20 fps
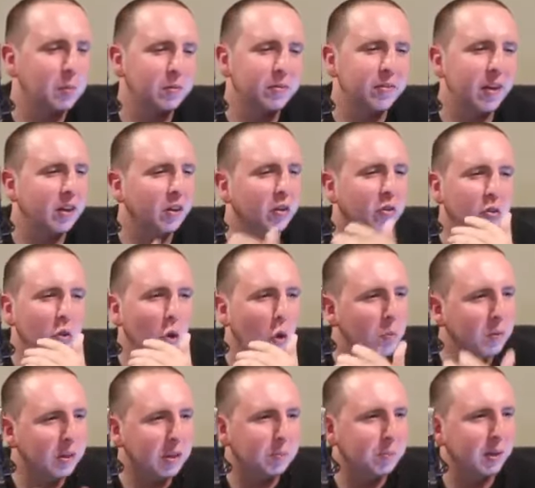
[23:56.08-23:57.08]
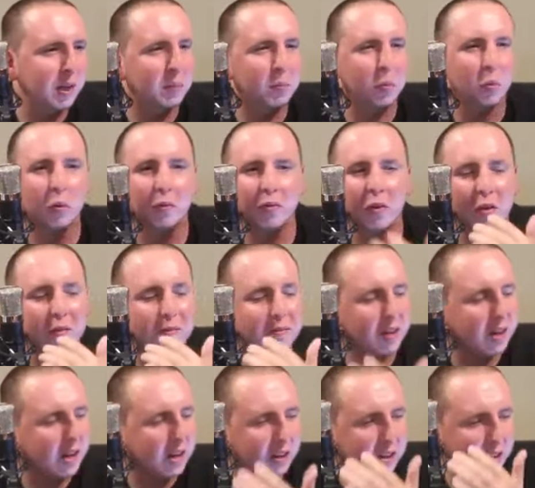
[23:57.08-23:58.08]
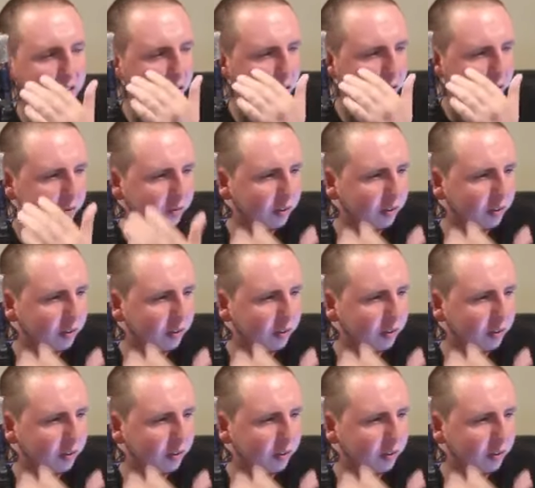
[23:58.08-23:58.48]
It's okay, yeah. Okay, bro.